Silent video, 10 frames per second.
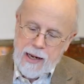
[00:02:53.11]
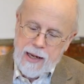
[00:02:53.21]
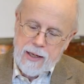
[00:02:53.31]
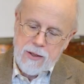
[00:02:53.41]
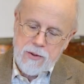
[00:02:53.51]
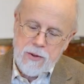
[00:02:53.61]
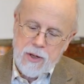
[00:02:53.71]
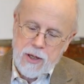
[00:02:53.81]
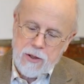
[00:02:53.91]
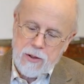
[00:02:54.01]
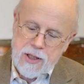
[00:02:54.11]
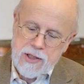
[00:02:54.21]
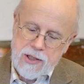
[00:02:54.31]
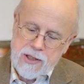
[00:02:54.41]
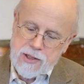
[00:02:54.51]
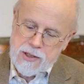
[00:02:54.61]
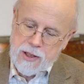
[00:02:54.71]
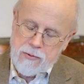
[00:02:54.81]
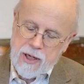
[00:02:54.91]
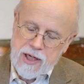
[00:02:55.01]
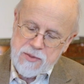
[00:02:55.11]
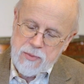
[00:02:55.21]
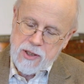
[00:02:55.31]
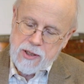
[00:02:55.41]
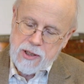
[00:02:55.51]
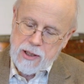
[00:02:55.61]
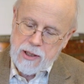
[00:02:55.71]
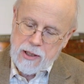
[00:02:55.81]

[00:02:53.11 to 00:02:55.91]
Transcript: And not only is this arrangement,